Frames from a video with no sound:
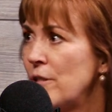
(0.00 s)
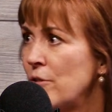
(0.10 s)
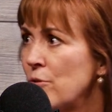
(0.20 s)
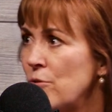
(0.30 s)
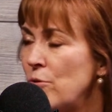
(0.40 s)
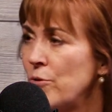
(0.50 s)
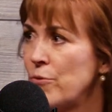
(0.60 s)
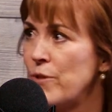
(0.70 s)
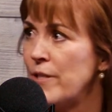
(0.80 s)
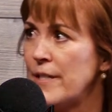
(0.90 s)
in schools
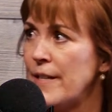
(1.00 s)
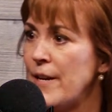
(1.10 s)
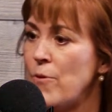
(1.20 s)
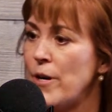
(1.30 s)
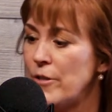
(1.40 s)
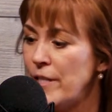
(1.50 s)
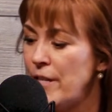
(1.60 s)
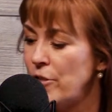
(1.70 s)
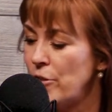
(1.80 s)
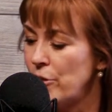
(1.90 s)
recently where
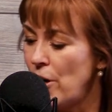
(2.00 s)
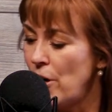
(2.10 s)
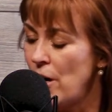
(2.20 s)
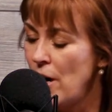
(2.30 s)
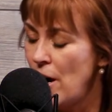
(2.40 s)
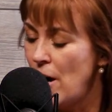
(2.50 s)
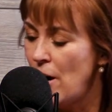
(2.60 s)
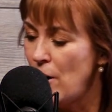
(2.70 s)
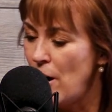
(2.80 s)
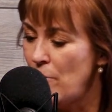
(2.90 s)
teachers are
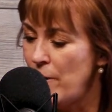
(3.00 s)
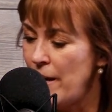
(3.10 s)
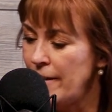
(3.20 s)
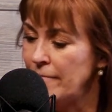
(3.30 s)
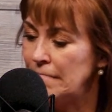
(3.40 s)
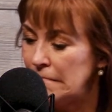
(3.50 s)
being